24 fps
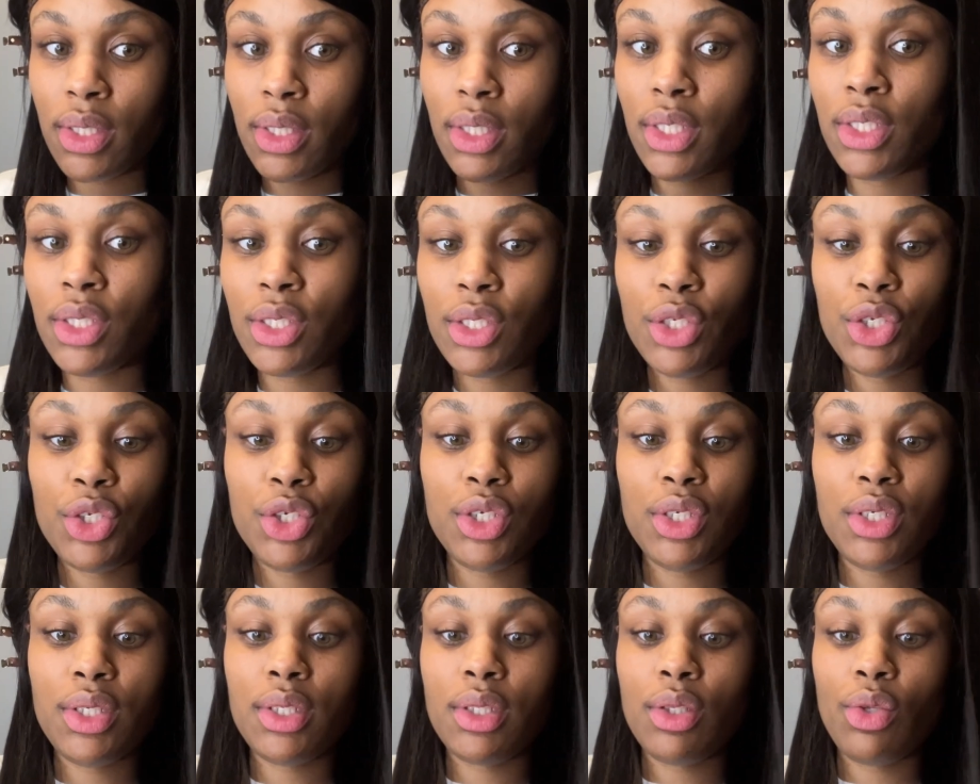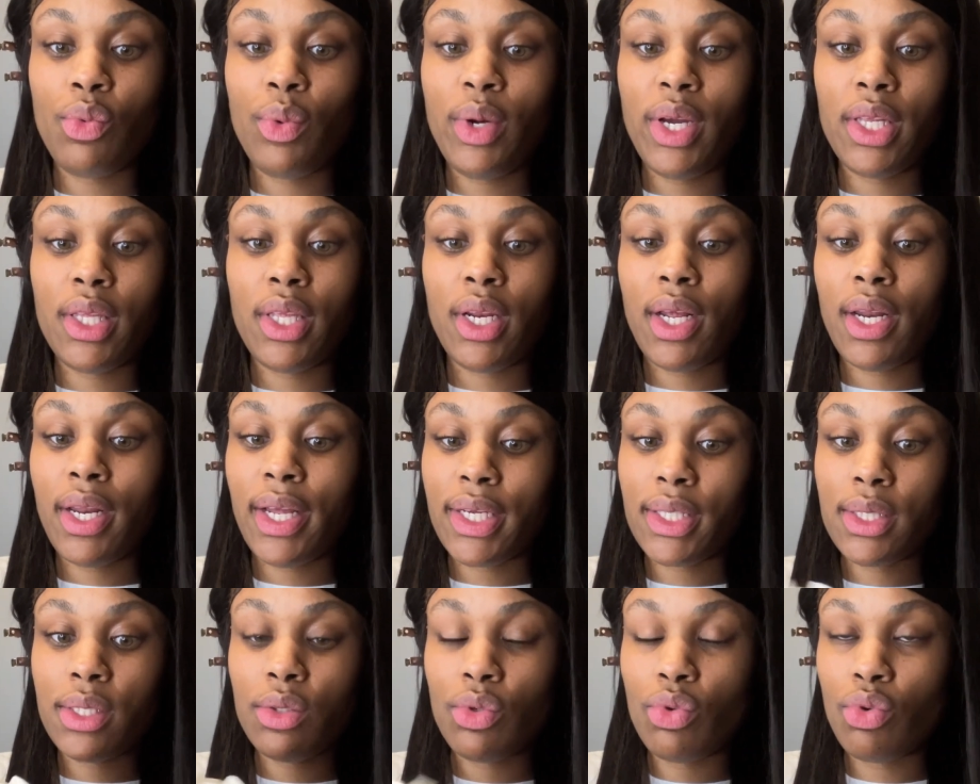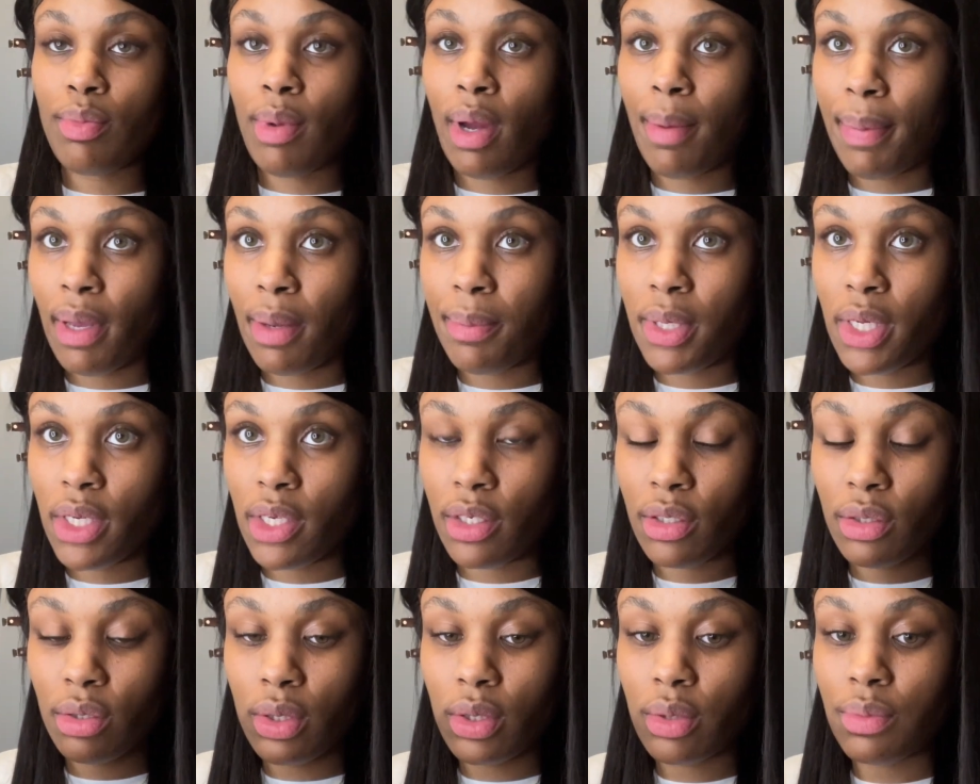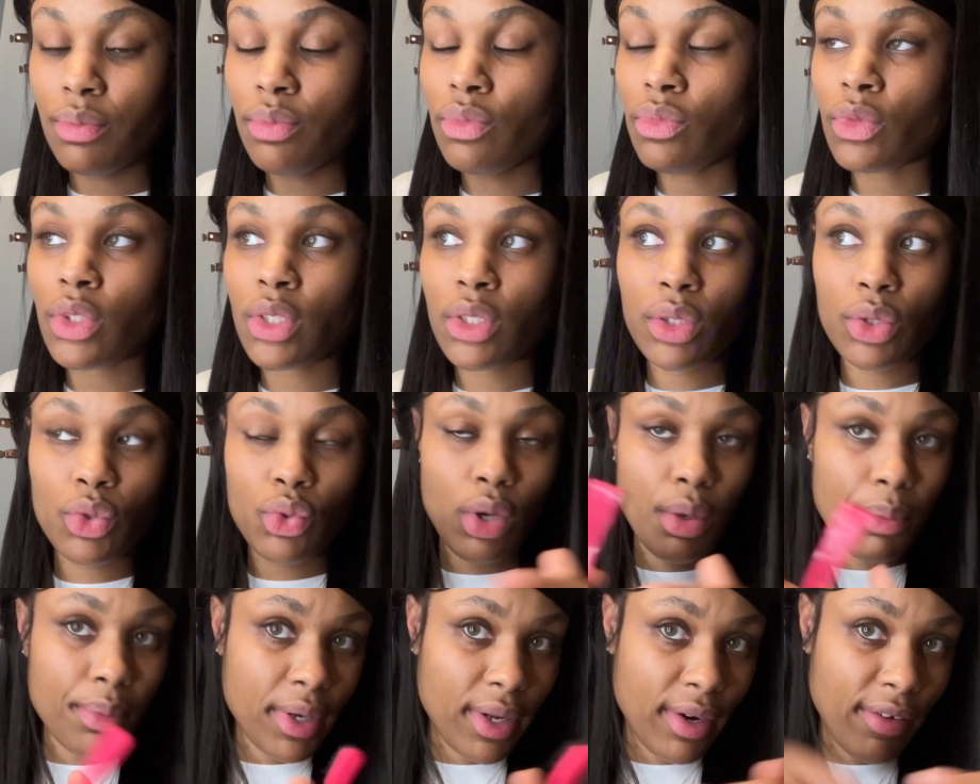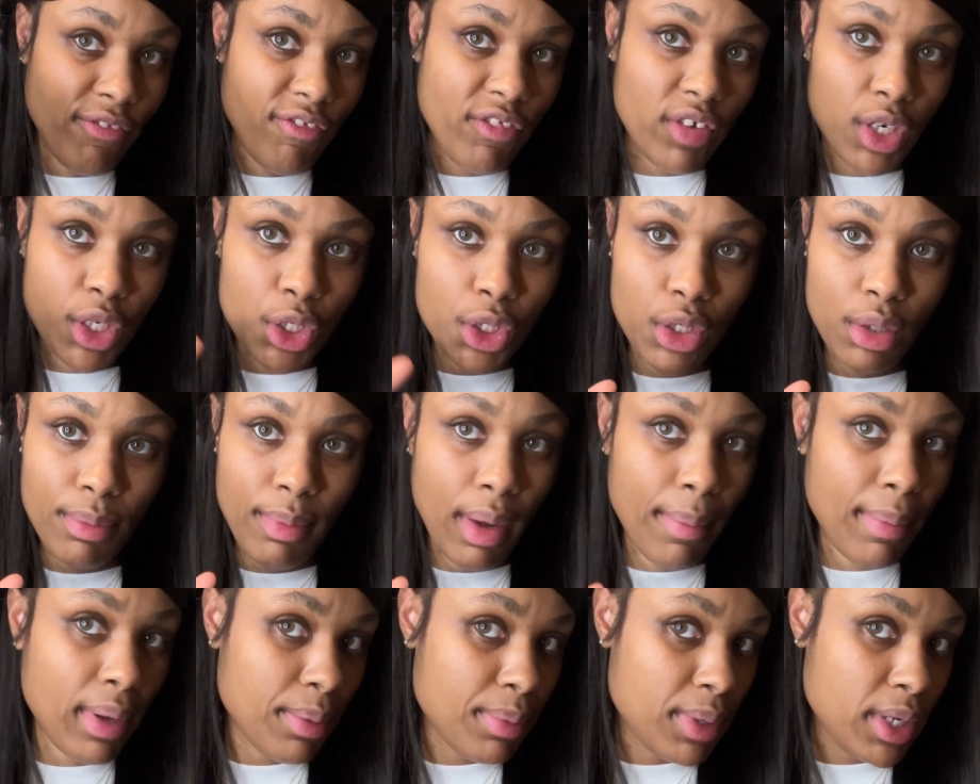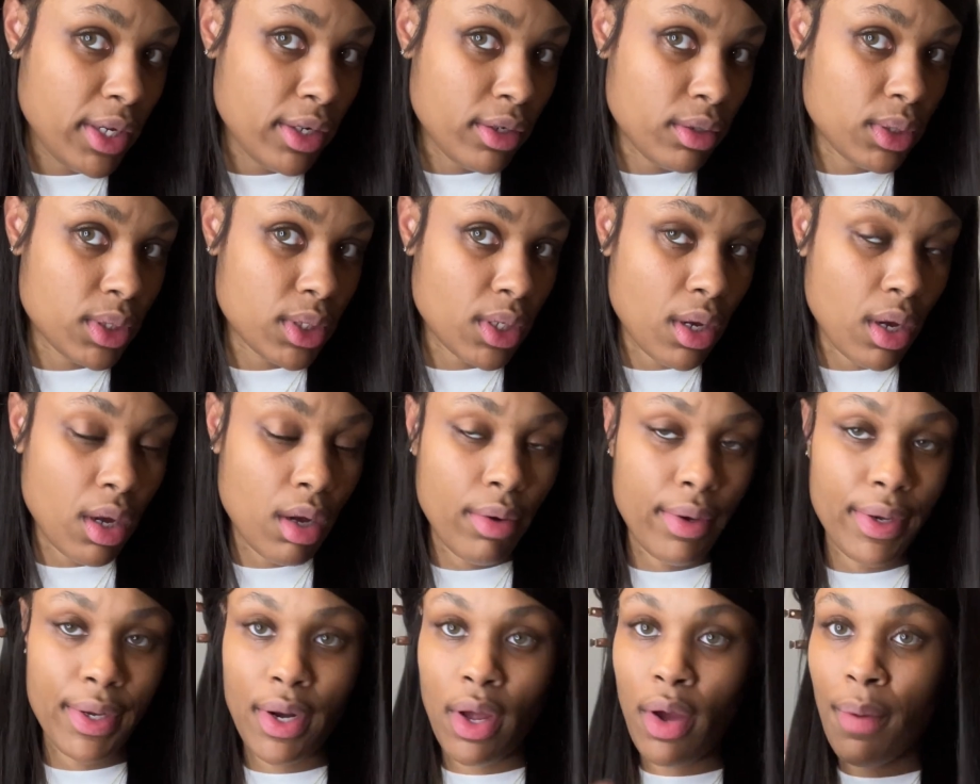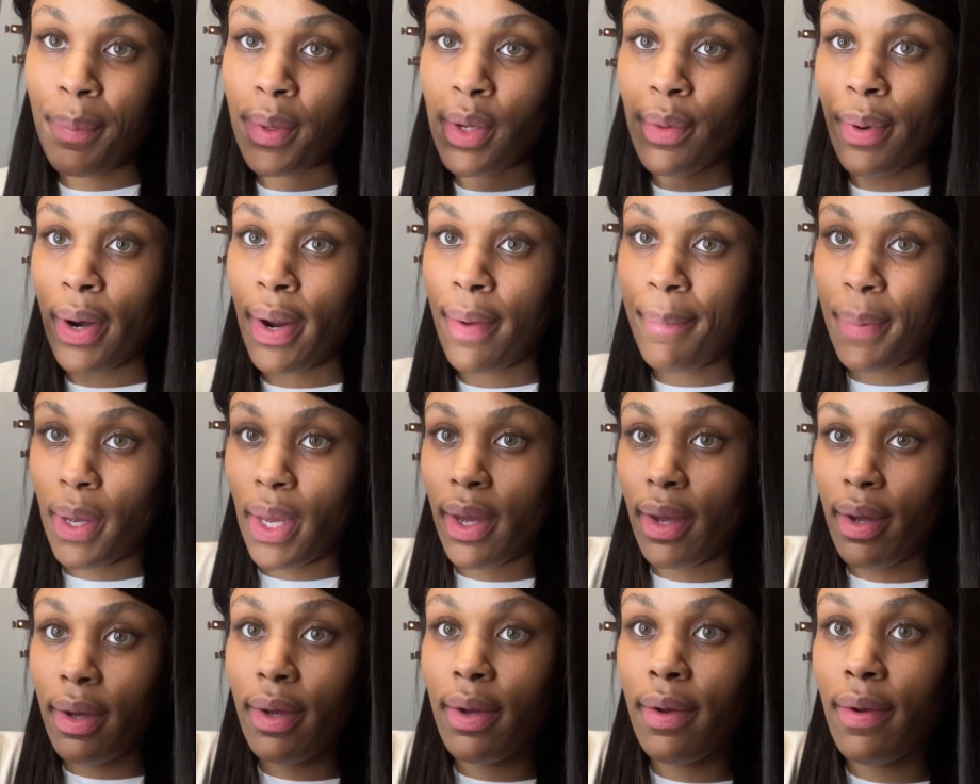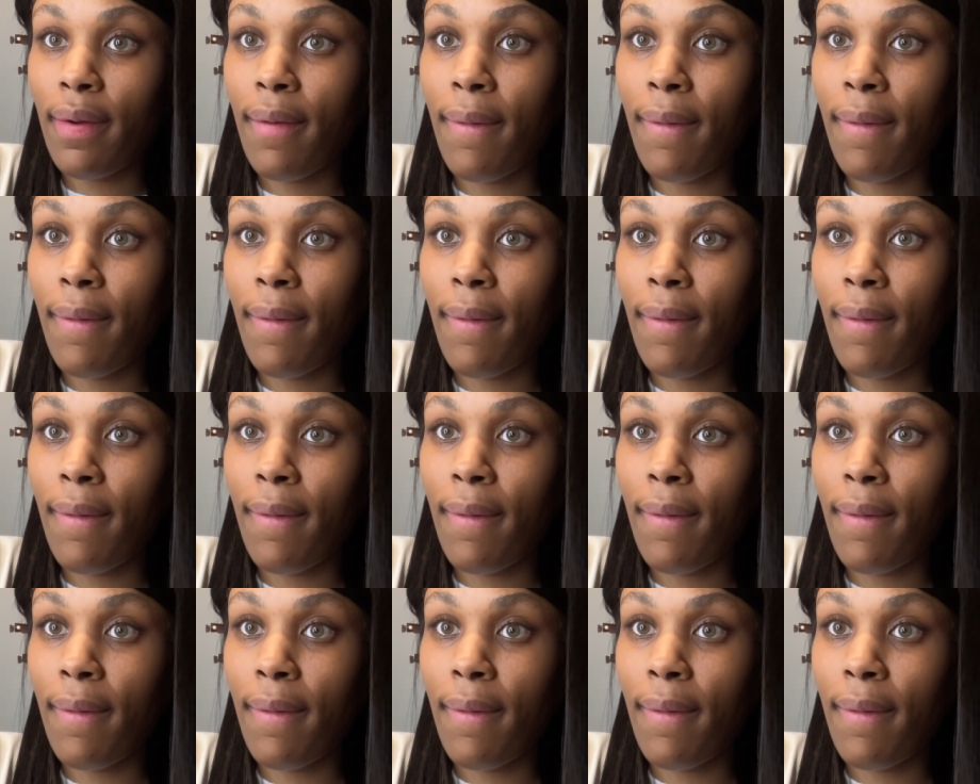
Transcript: This is just the way that I like to do my baby hairs. So I'm gonna finish up my baby hairs, y'all, and I'll be right back.